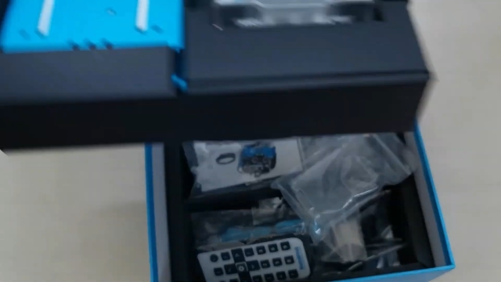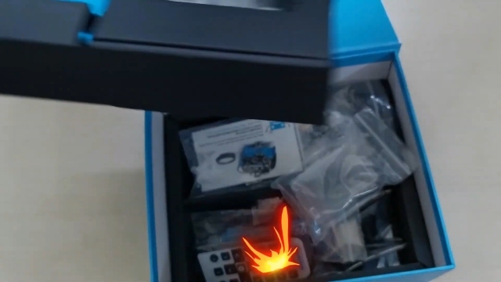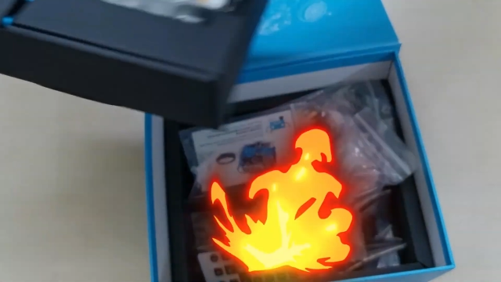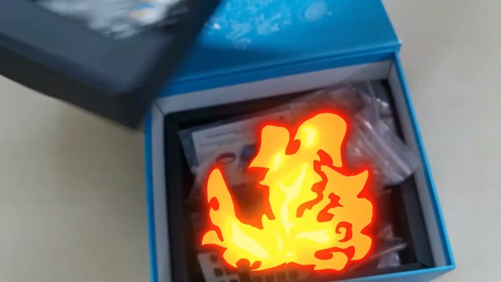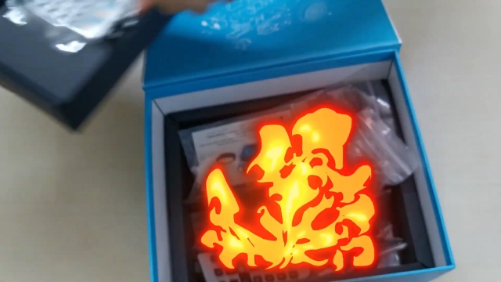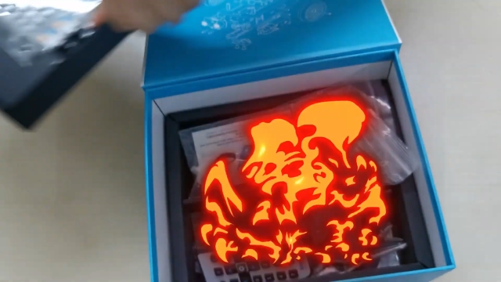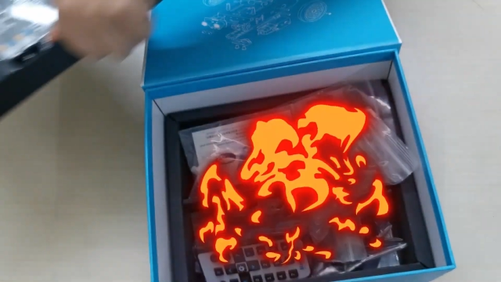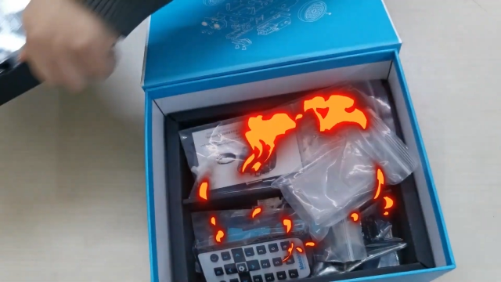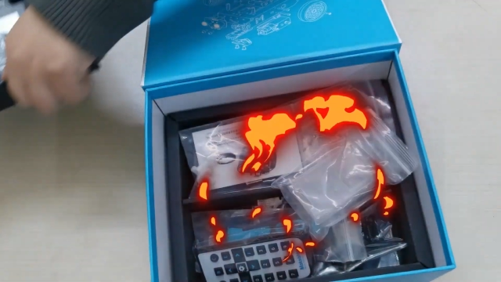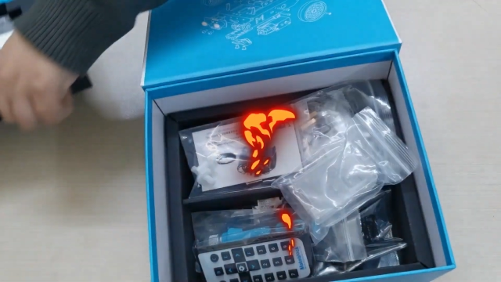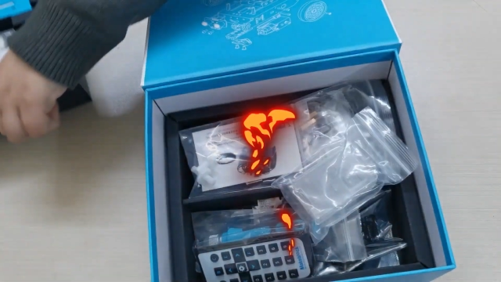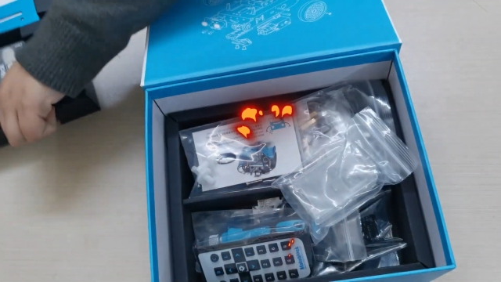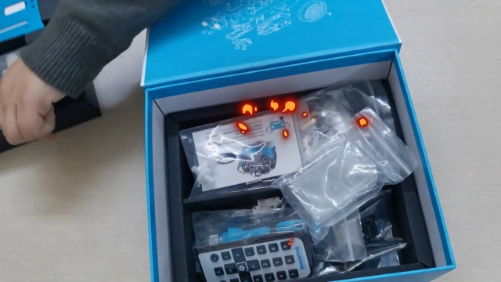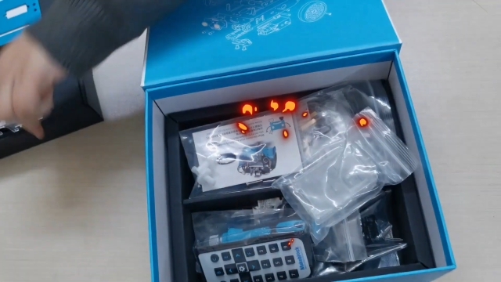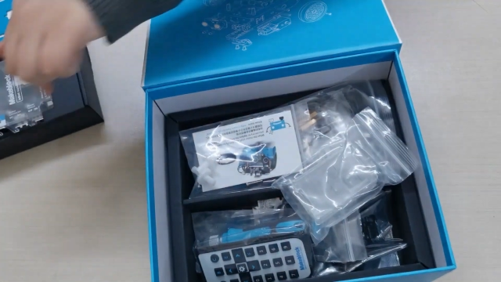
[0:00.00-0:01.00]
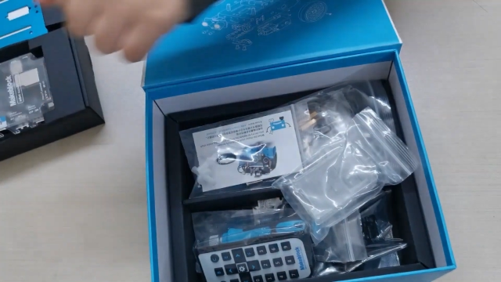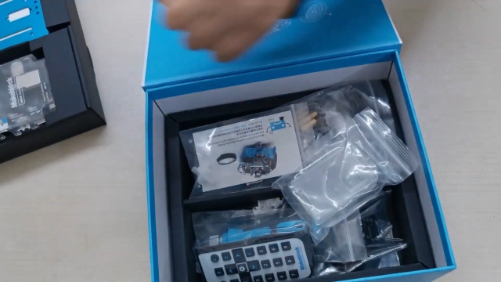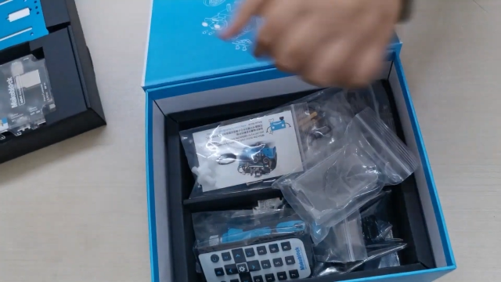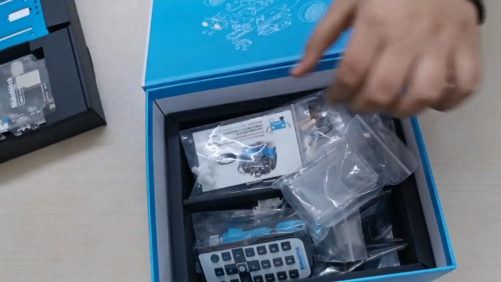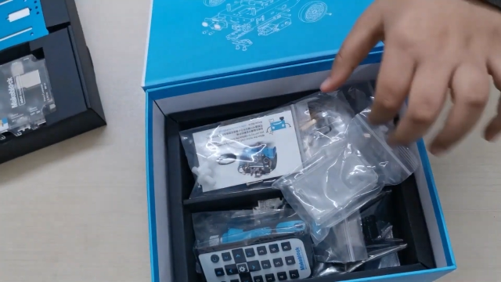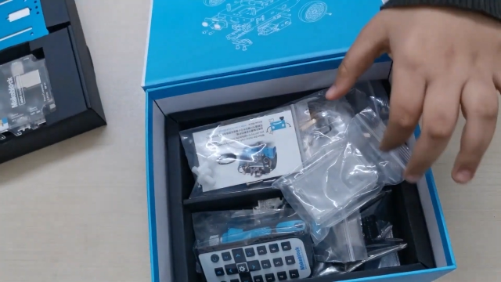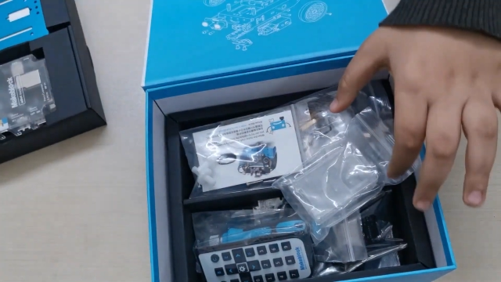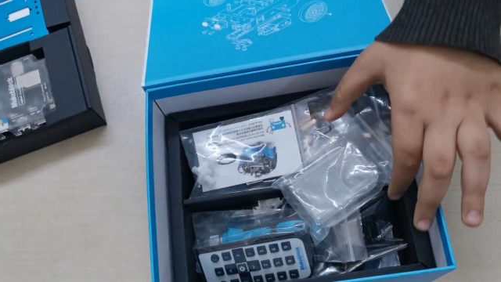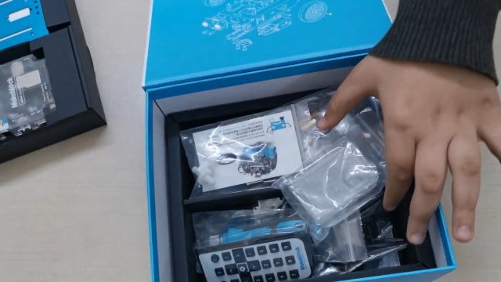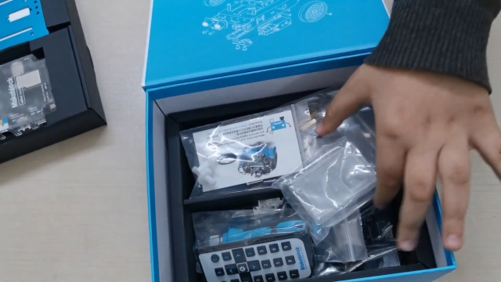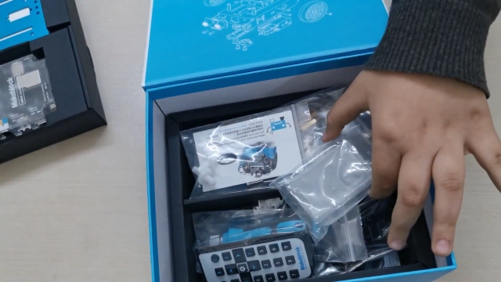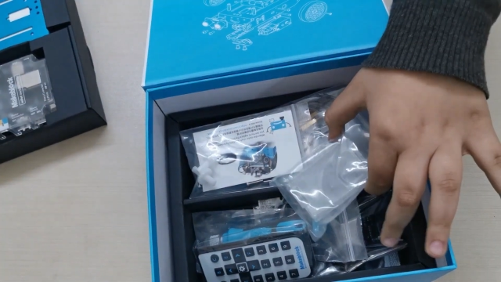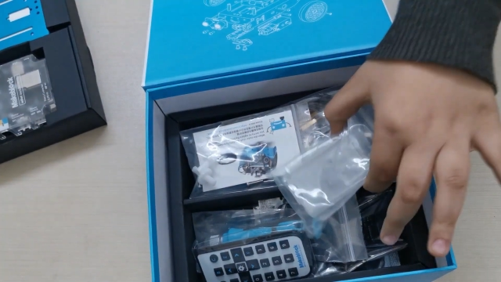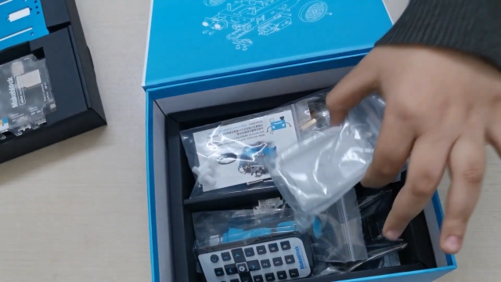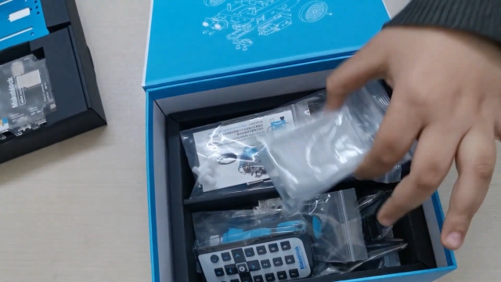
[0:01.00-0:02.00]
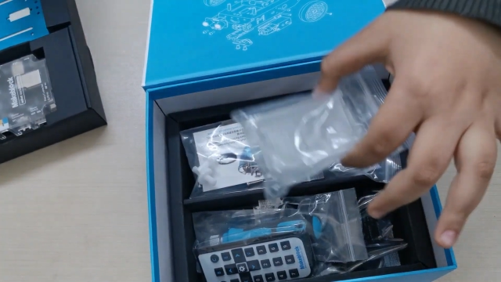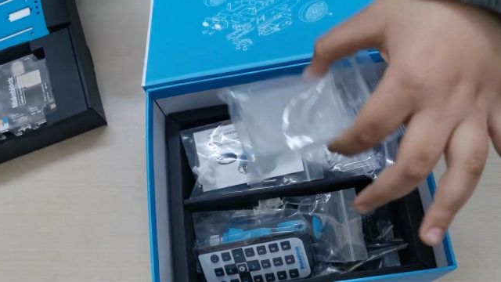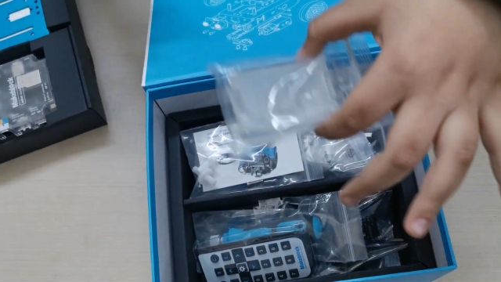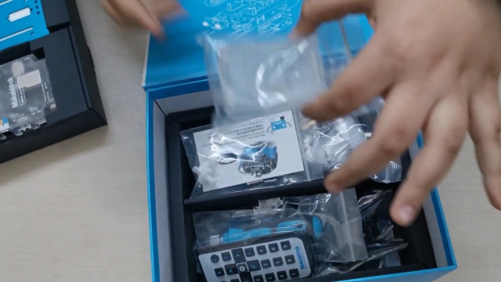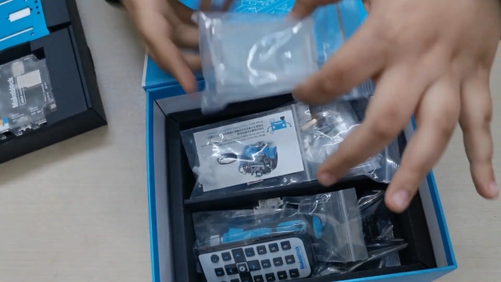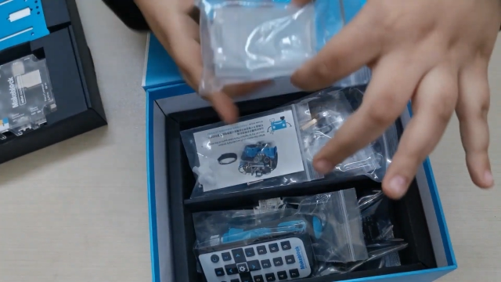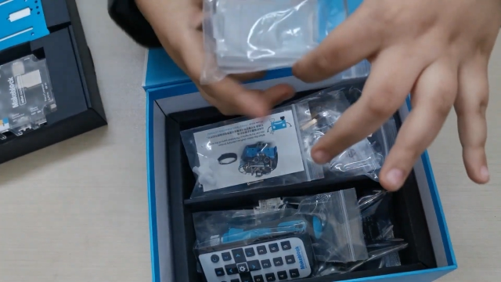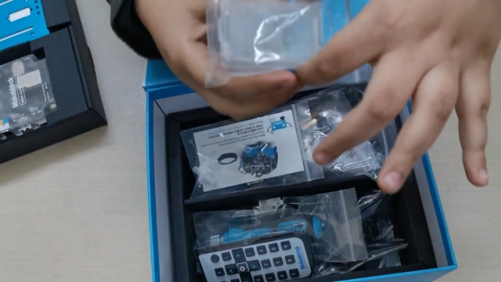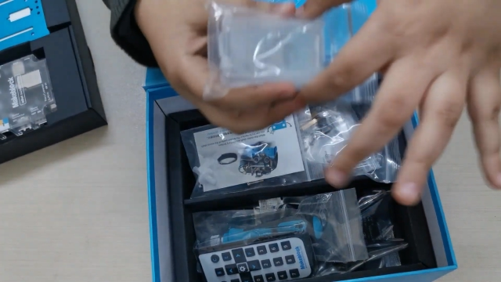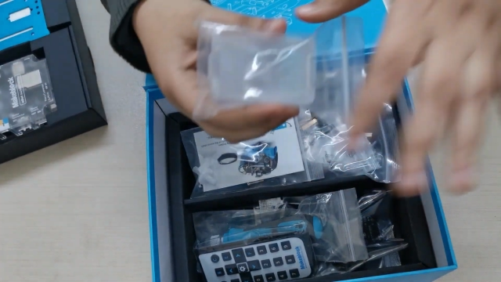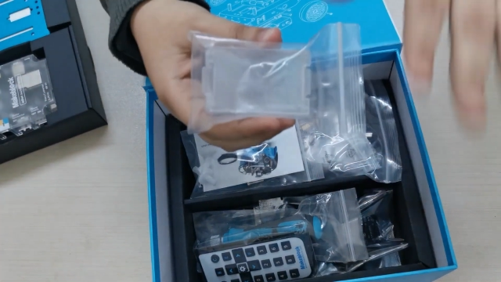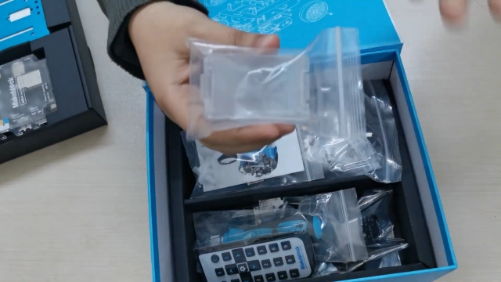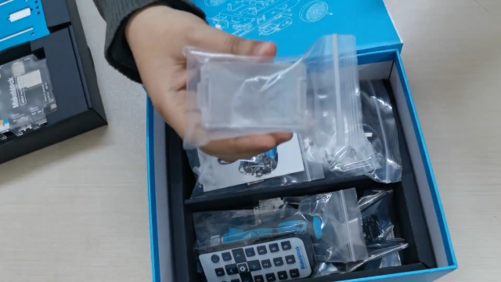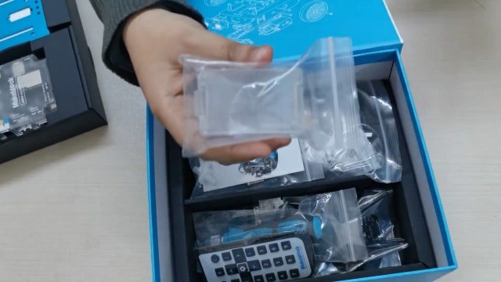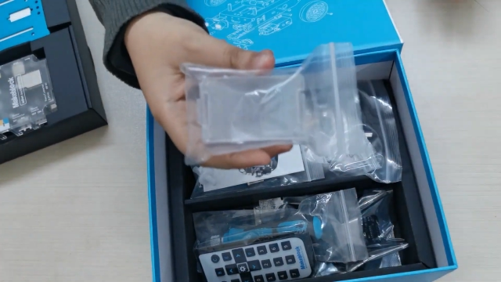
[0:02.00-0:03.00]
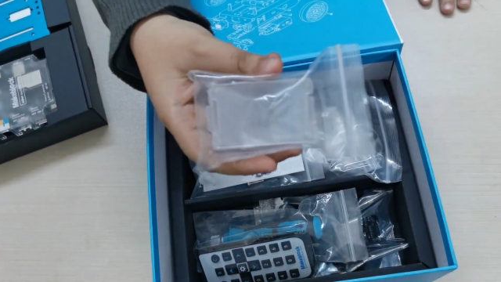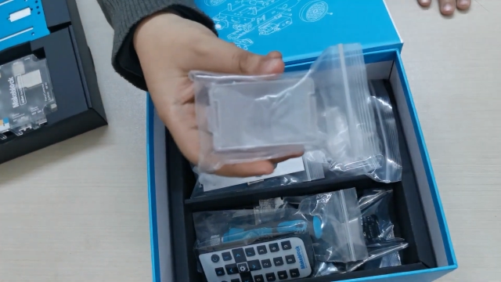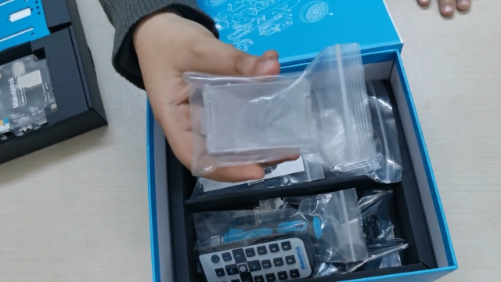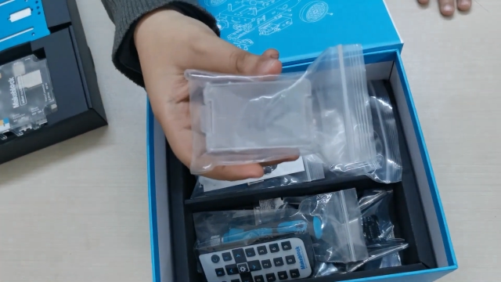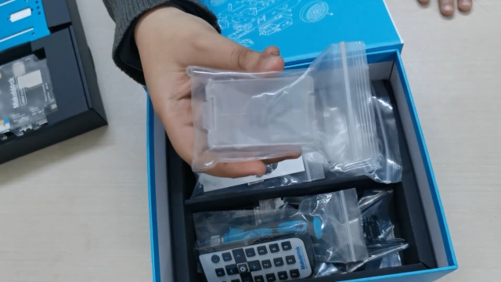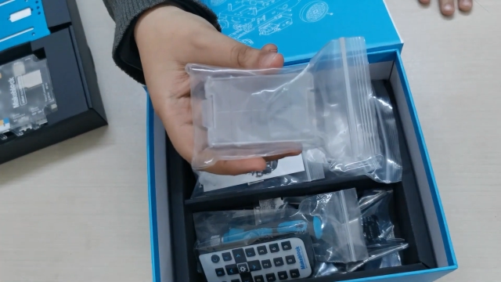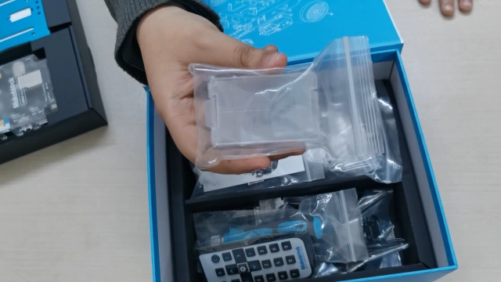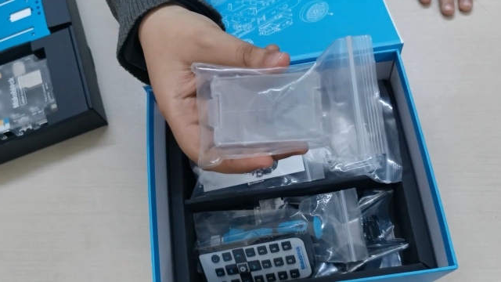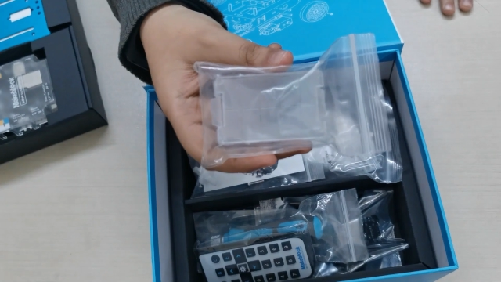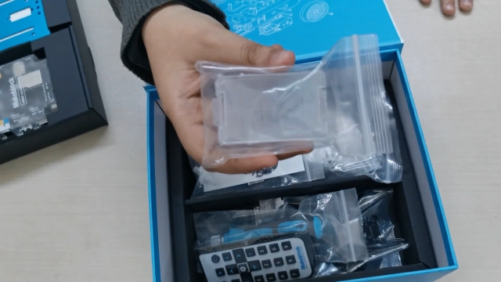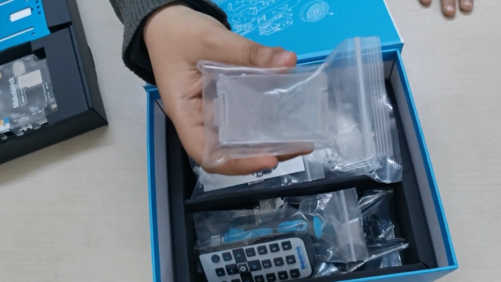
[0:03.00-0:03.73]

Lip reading: [unreadable: no face in view]